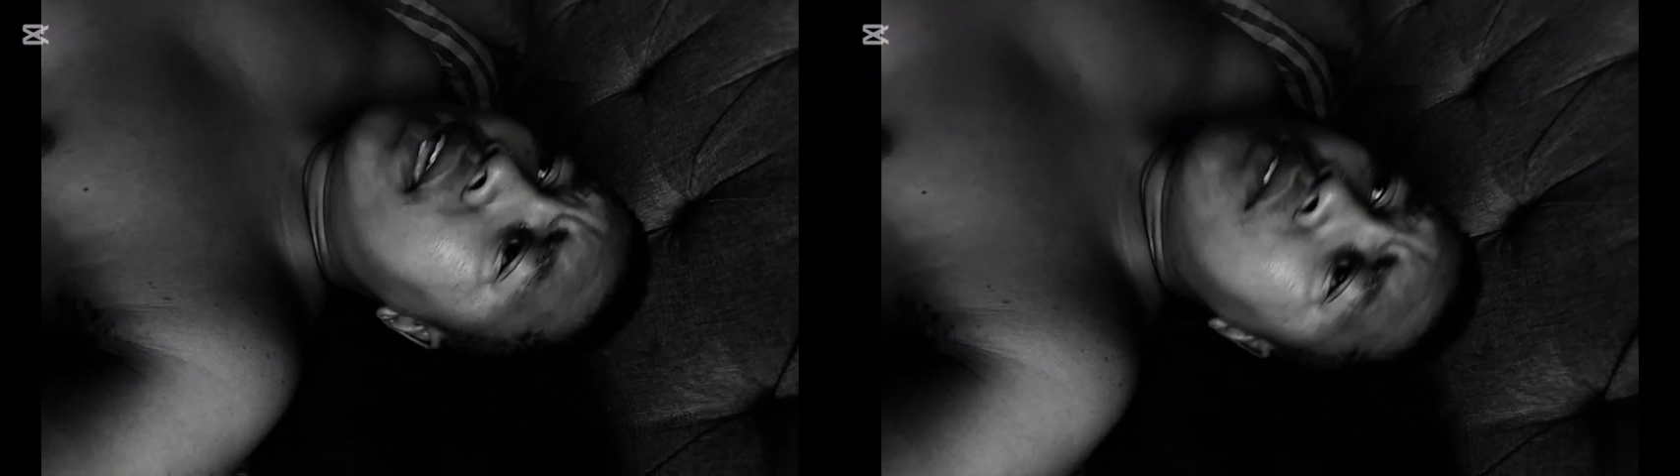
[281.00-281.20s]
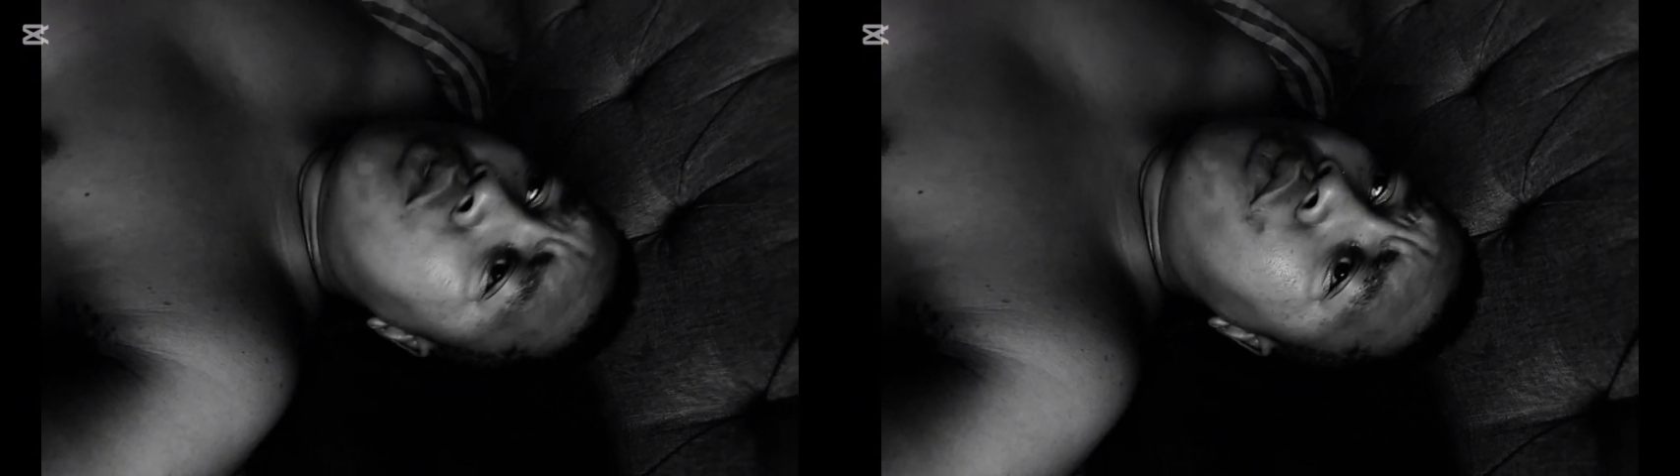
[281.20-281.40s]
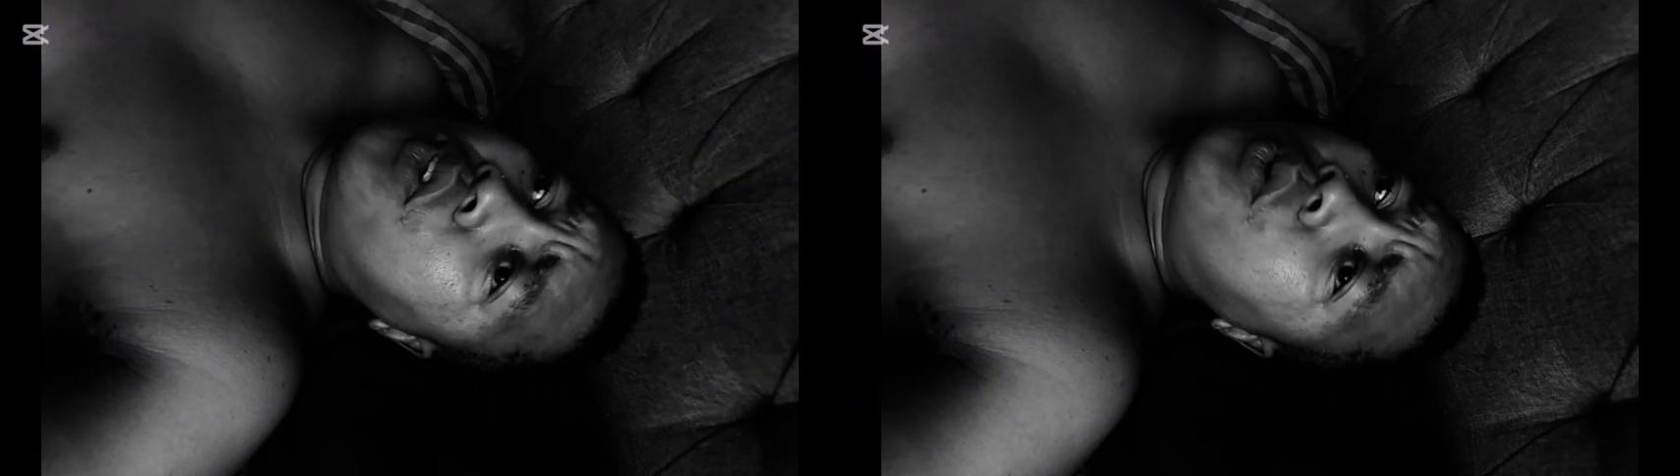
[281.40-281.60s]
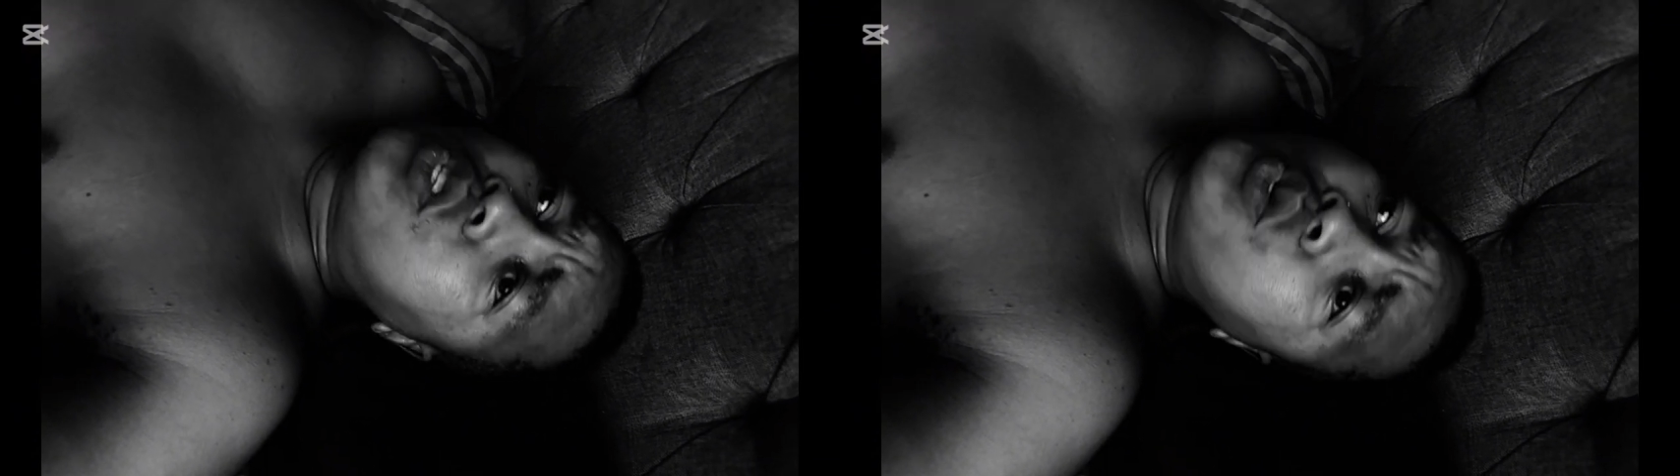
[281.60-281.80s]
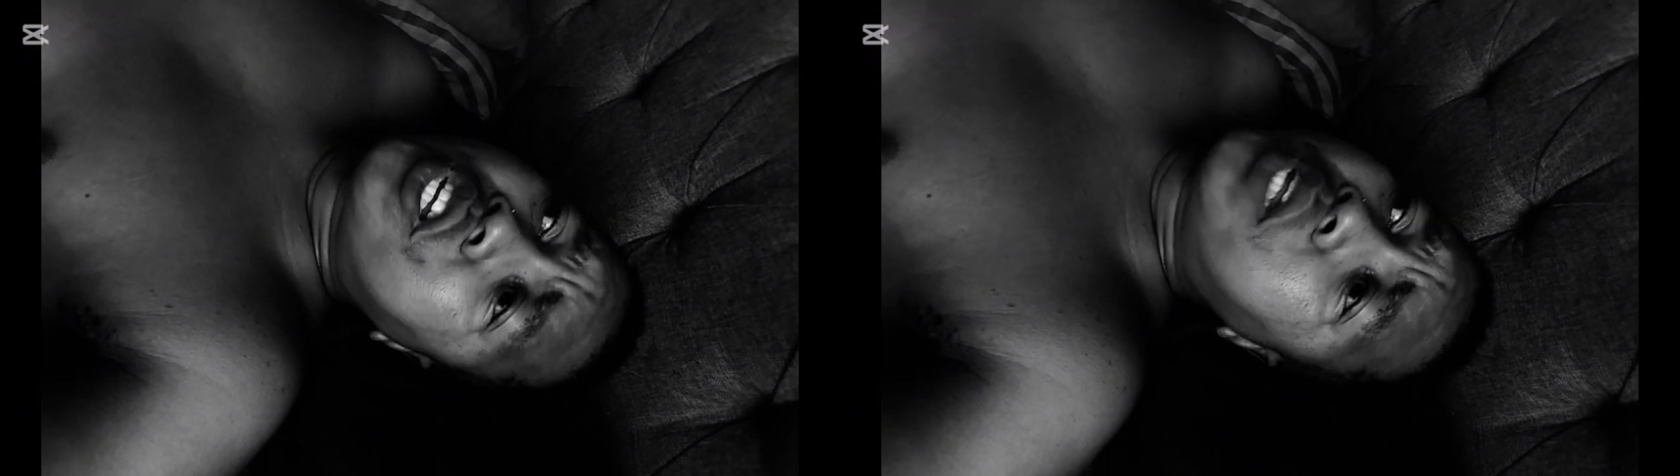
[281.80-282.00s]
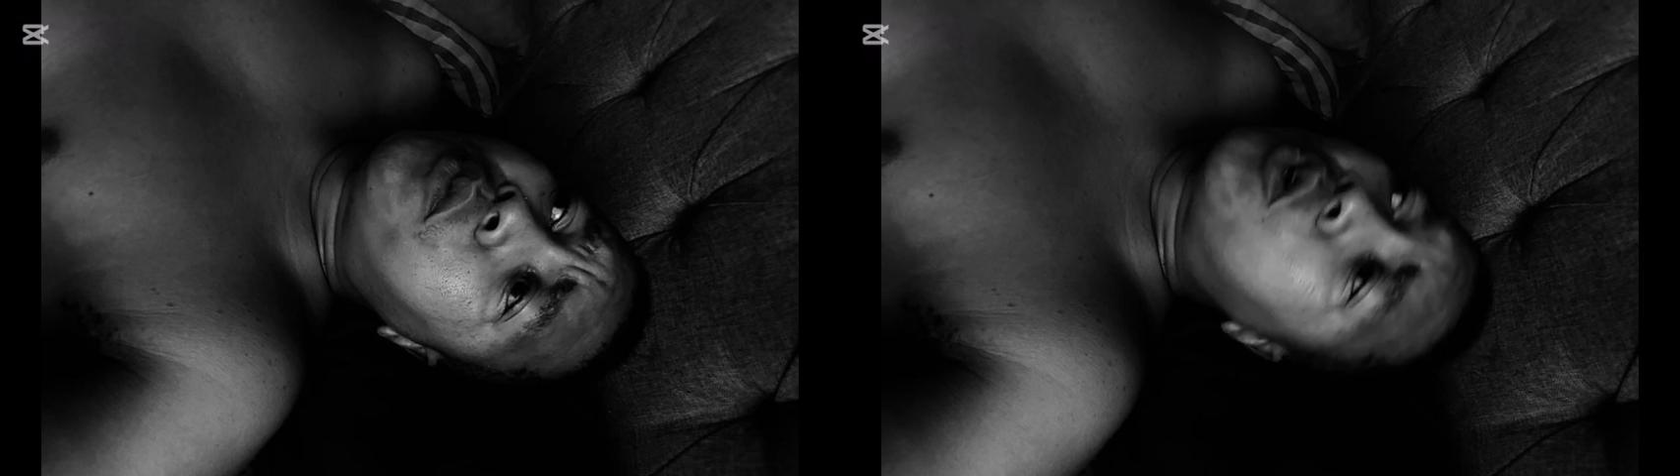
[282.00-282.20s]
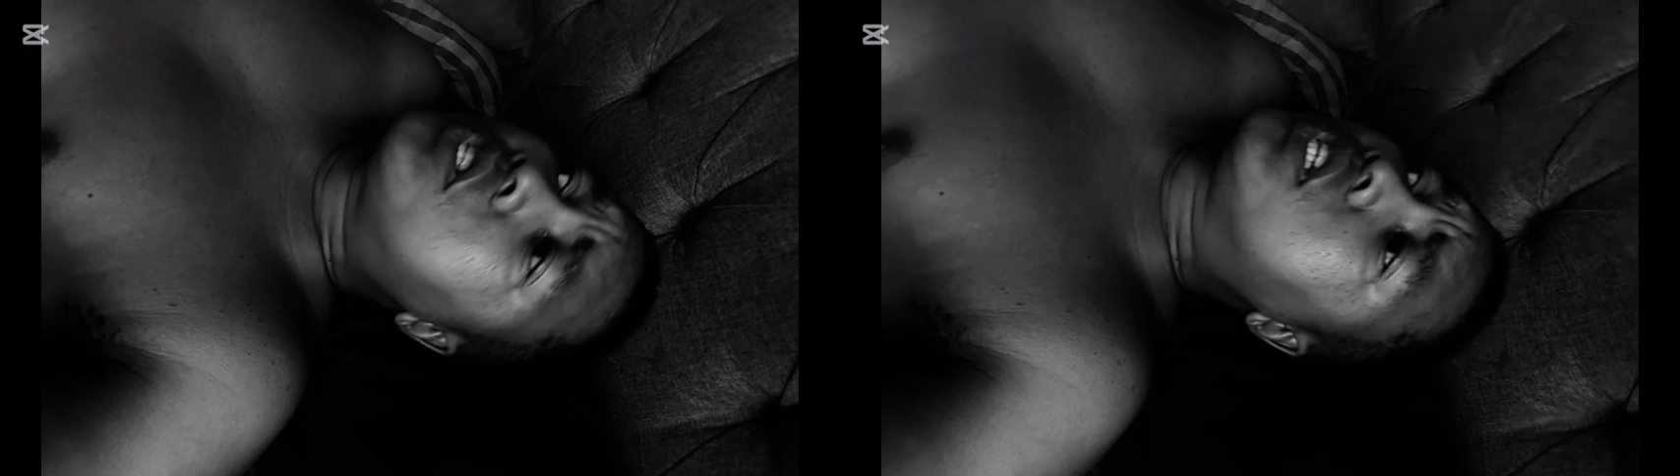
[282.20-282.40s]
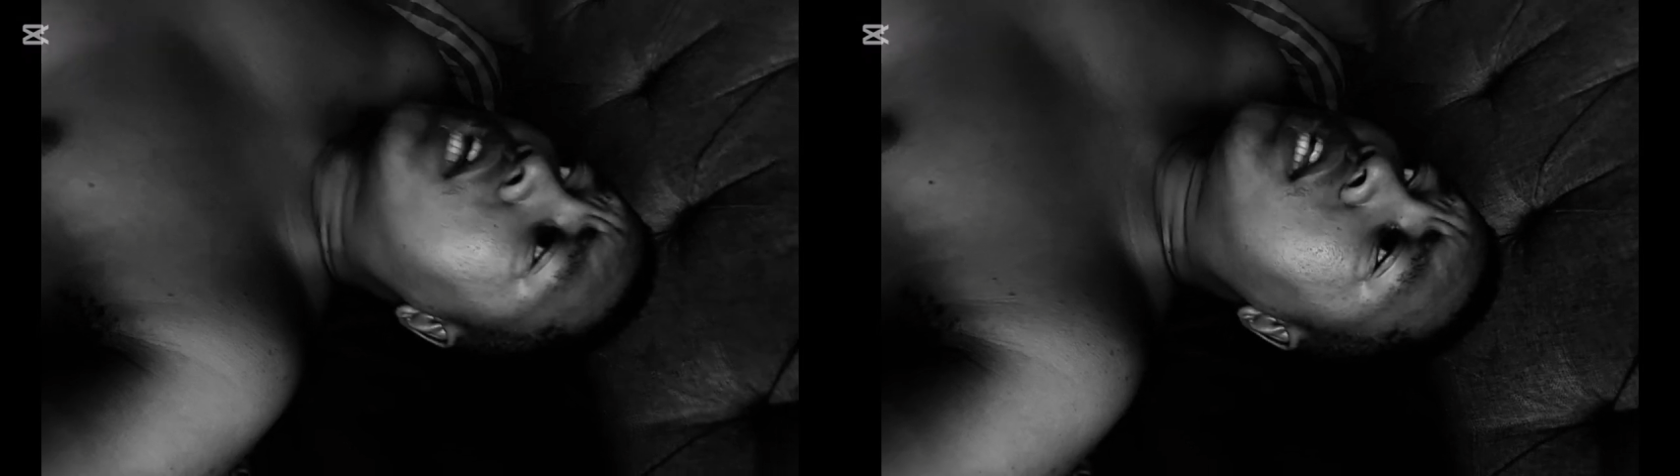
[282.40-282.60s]
then kufike kwenziwe i-raid,
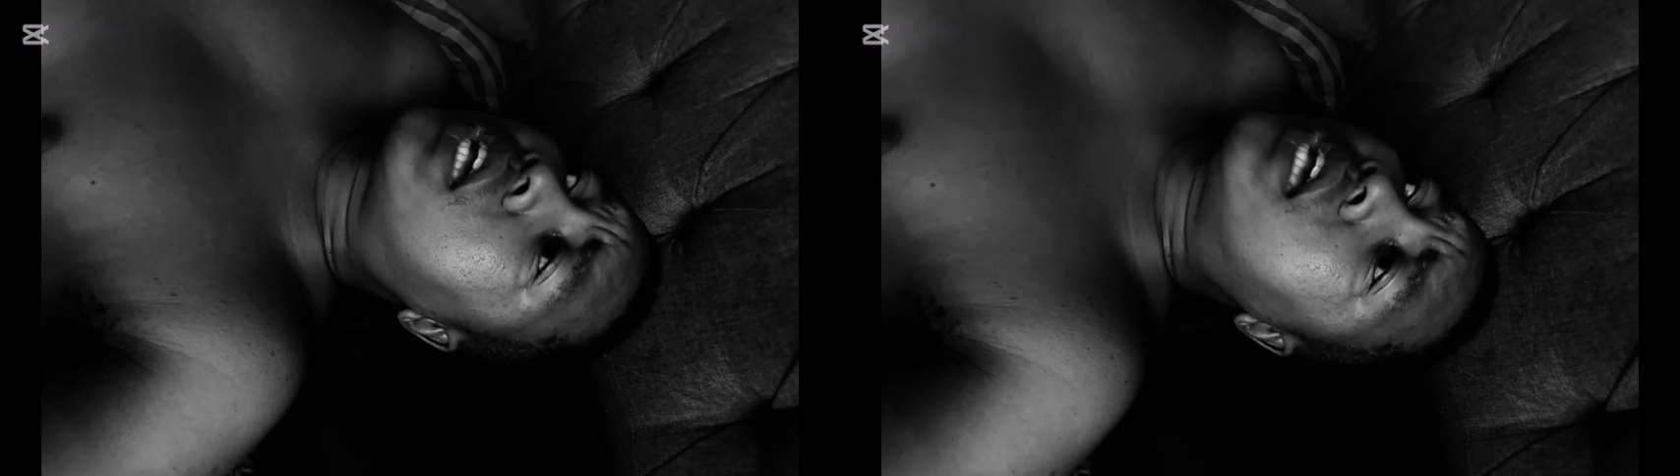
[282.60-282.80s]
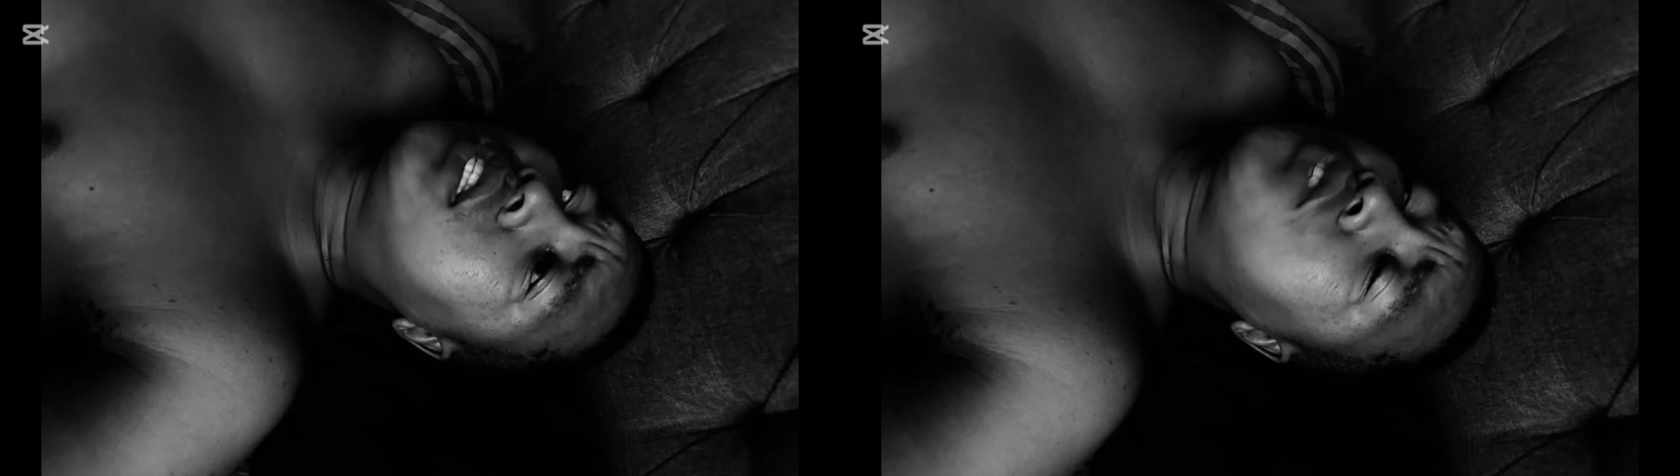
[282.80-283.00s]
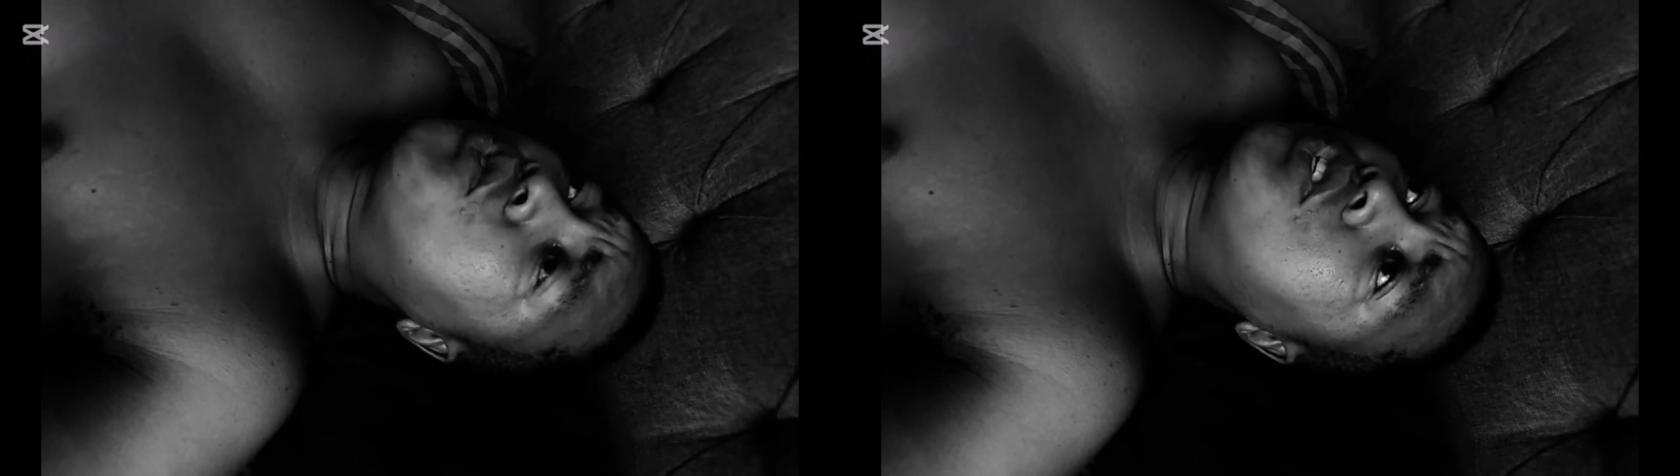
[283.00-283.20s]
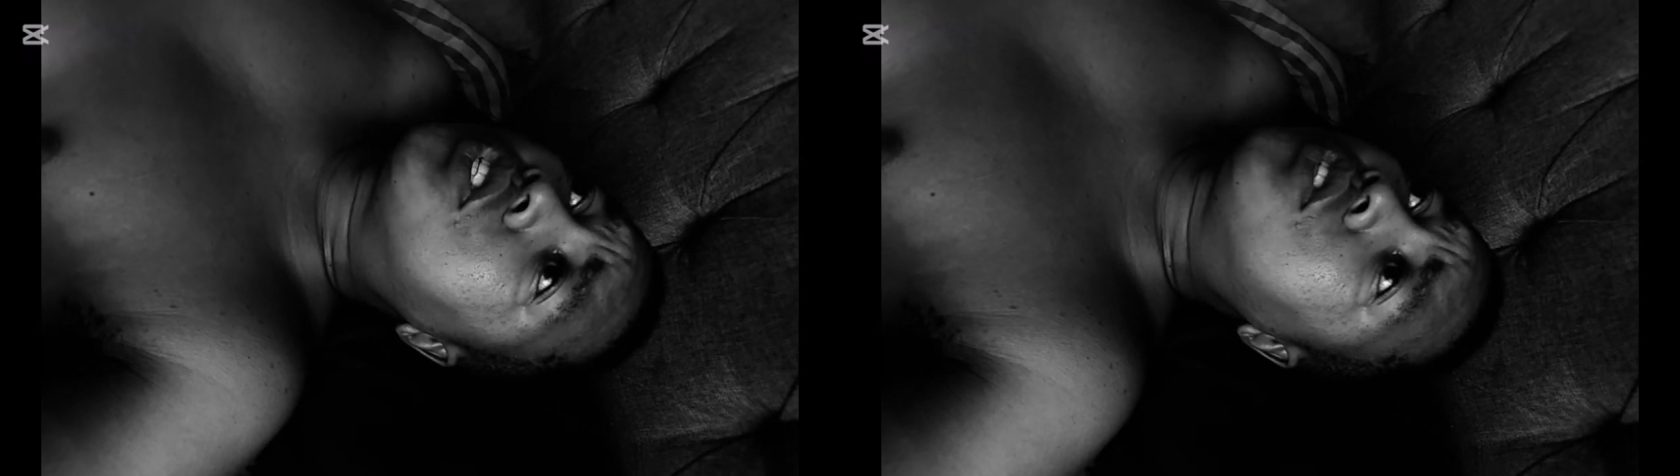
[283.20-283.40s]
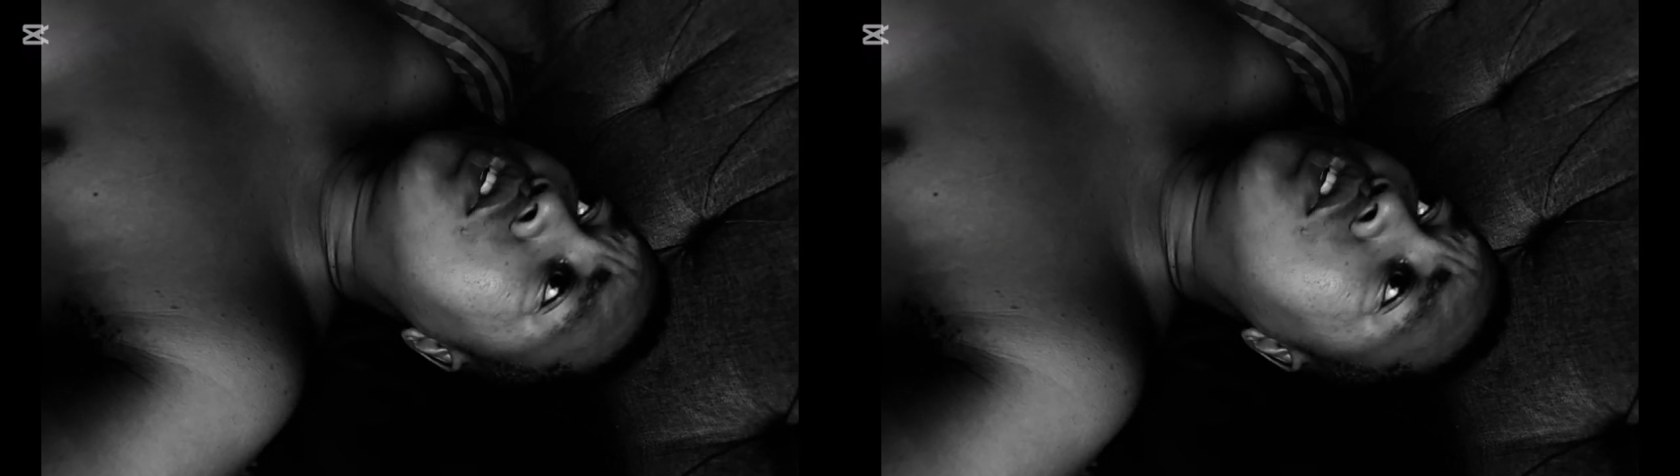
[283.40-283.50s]
because i-raid, guys, they do not